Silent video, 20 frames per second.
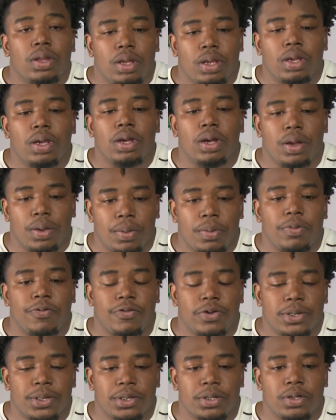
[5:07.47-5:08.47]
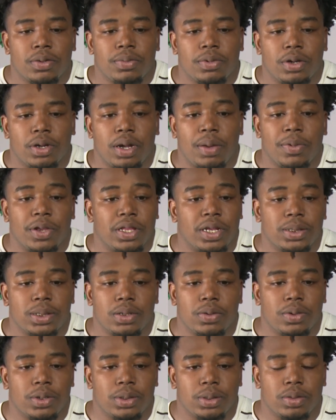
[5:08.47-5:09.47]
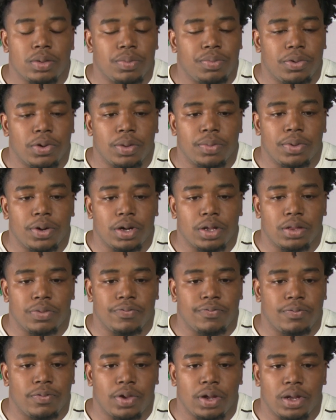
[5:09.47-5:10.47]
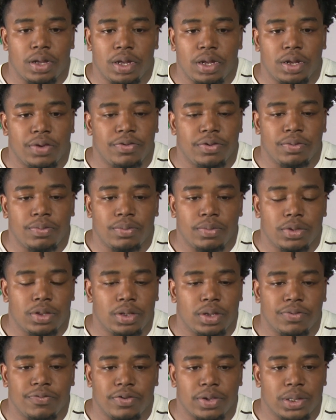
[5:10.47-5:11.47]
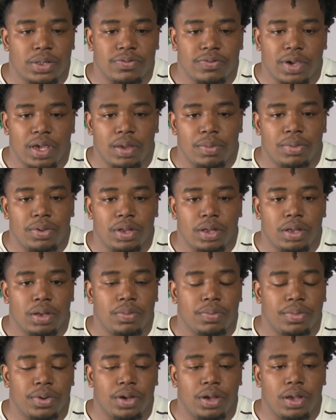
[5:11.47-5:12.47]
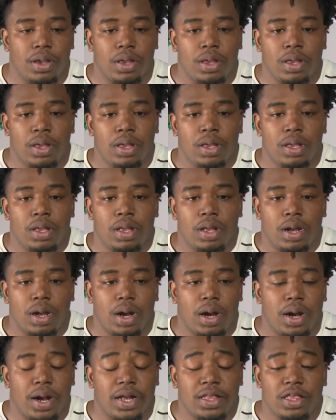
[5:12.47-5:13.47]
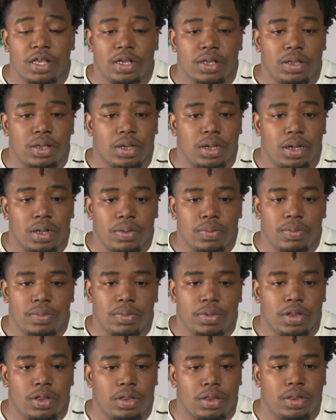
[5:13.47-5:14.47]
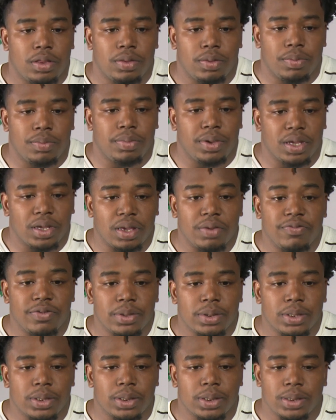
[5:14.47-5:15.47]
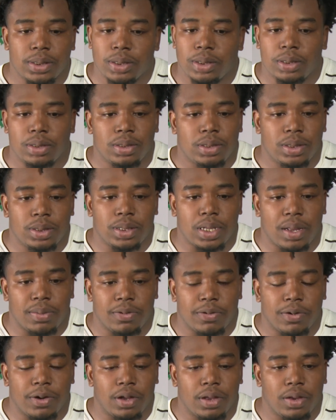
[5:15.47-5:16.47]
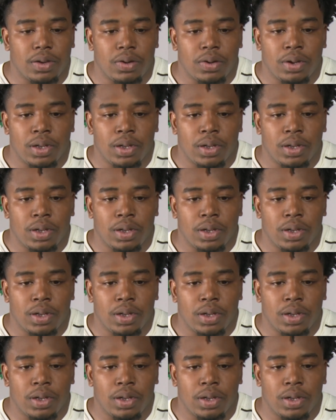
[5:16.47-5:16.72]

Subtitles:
Yeah, for sure. But, I mean, that's always an important part of any defensive game plan. But I think the big emphasis is to stop the run.